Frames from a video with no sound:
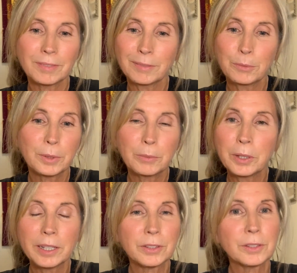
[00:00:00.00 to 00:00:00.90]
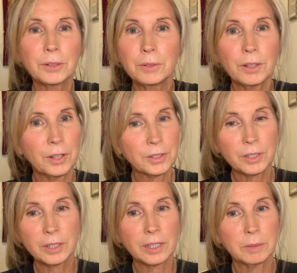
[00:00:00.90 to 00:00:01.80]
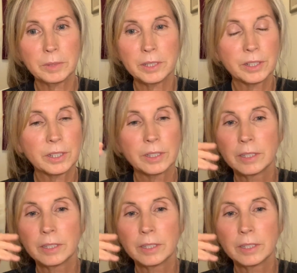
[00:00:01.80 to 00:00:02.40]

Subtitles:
we get so lost in the image.